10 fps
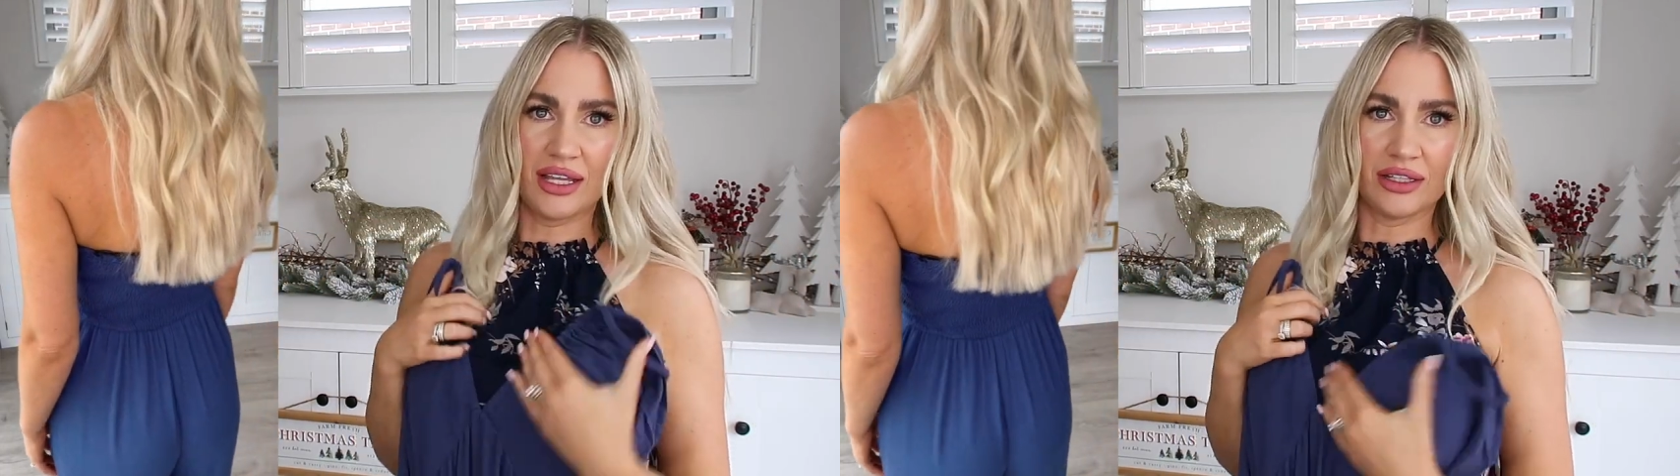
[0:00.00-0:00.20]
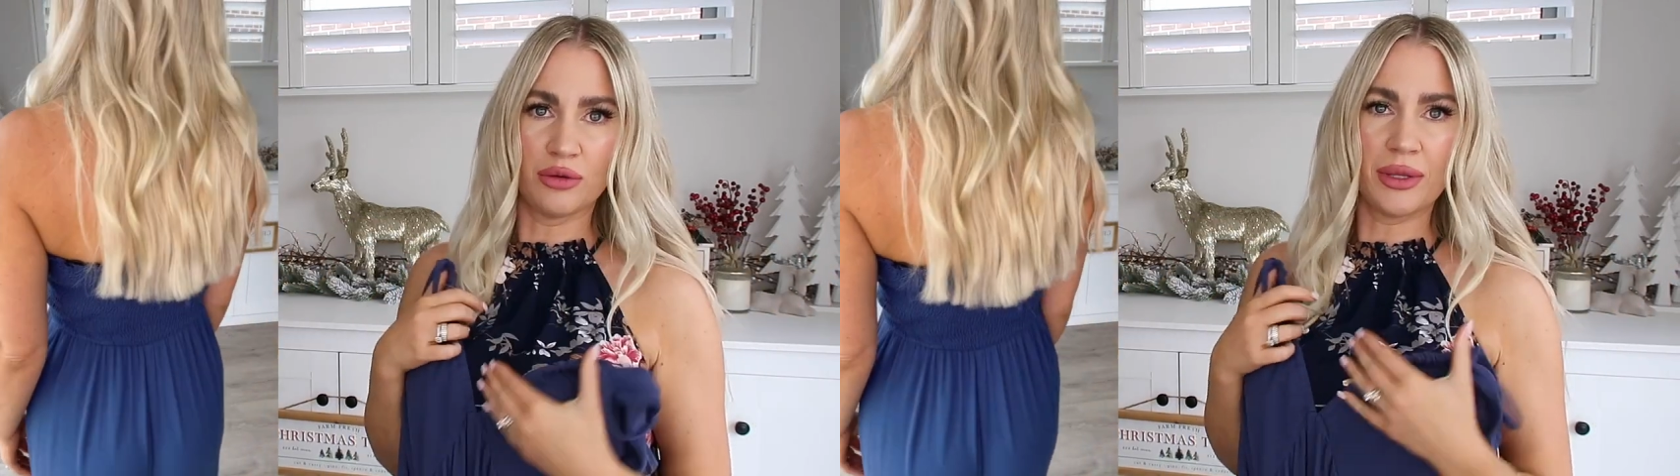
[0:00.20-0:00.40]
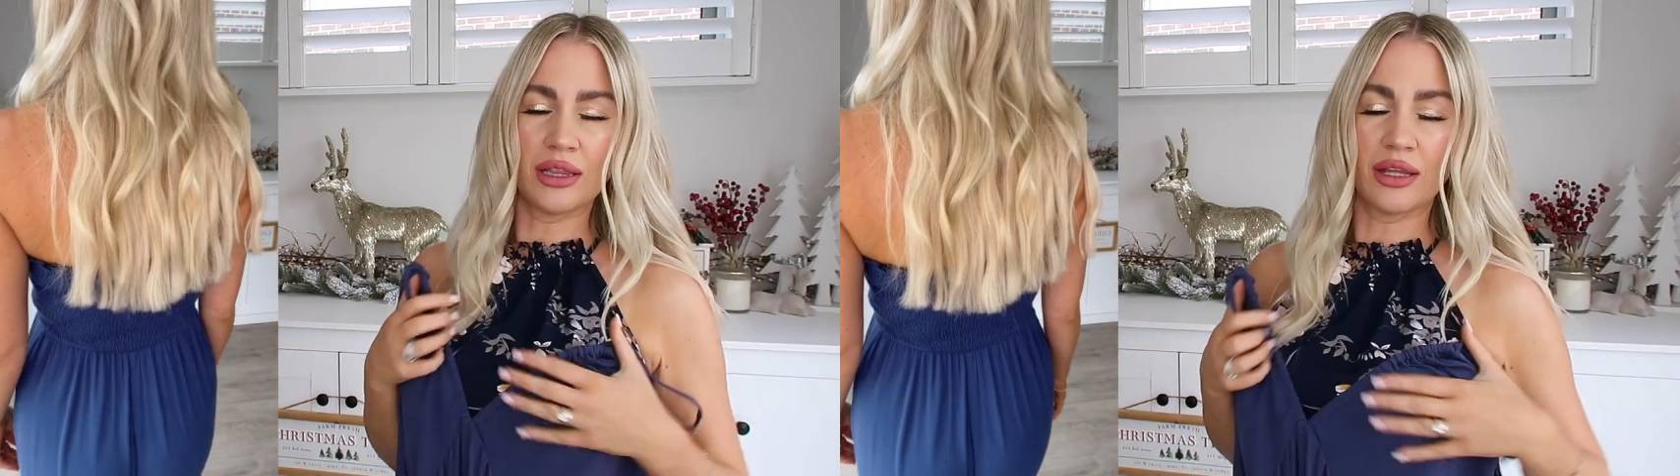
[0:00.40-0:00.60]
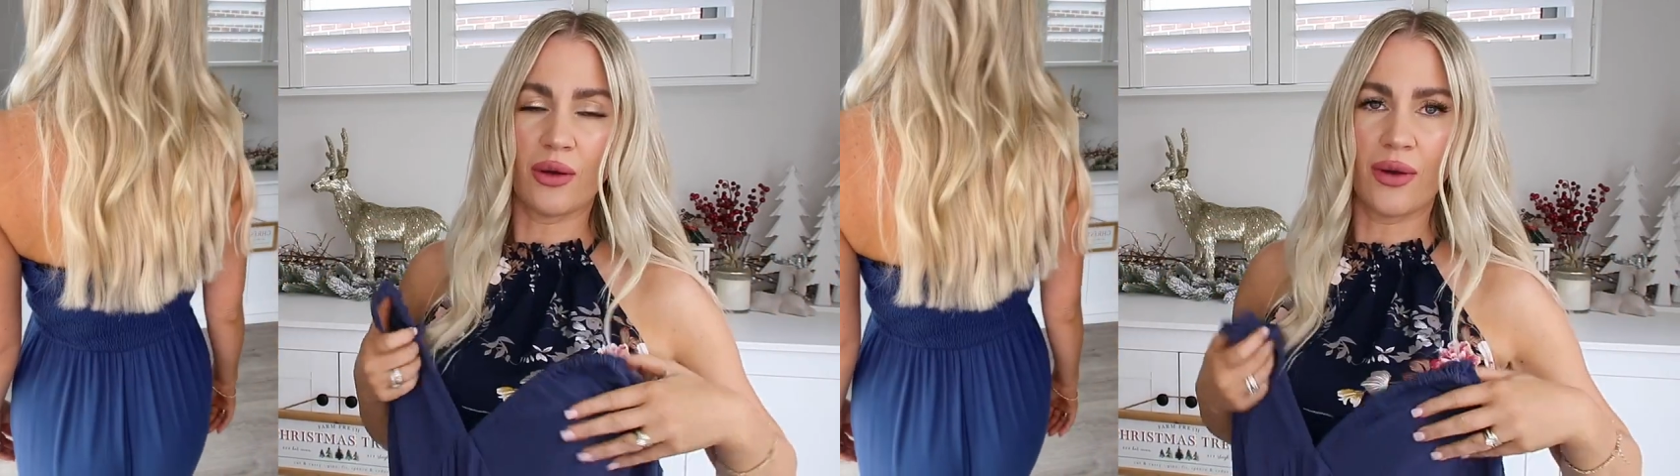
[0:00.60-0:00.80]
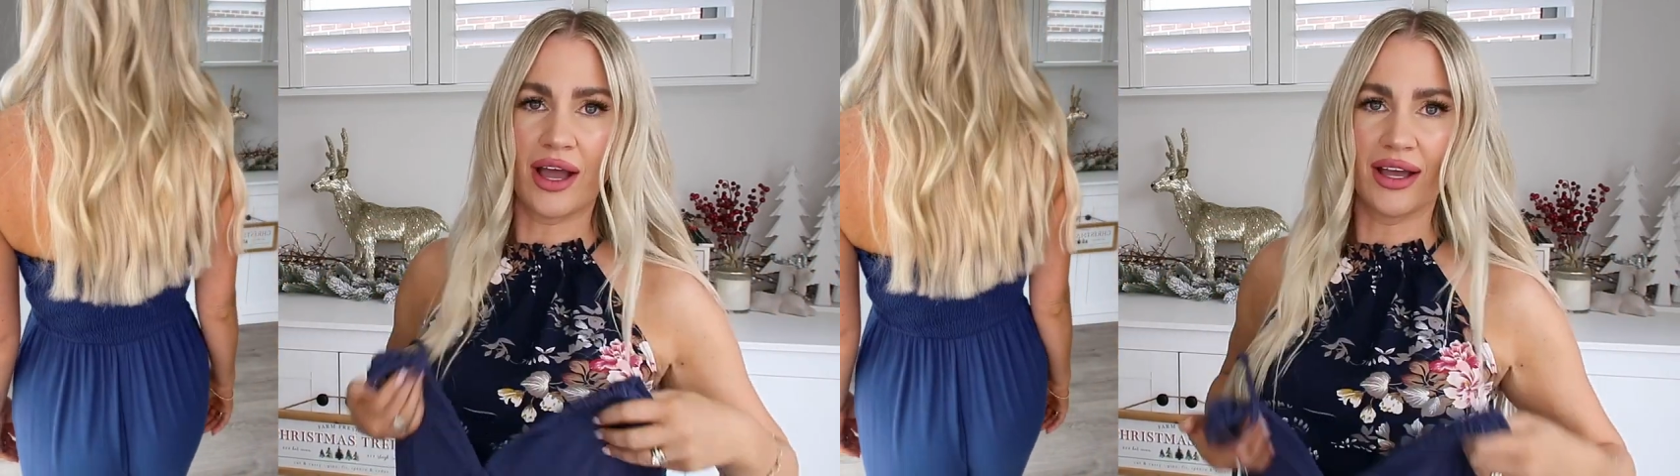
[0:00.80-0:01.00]
a little bit
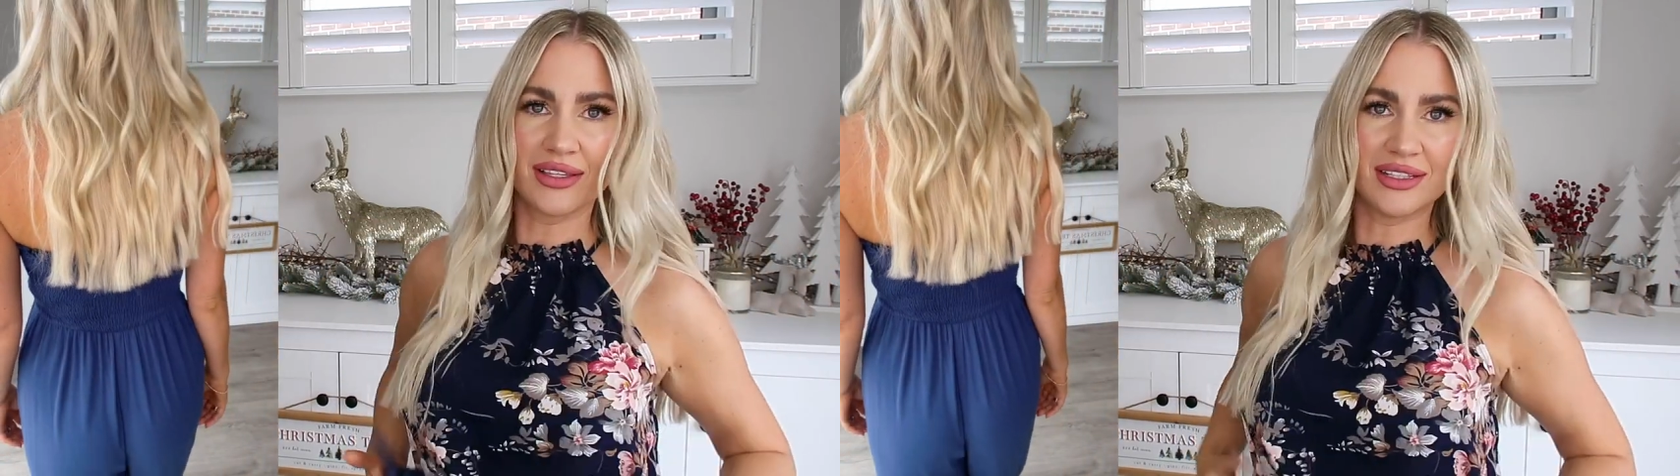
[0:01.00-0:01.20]
lower,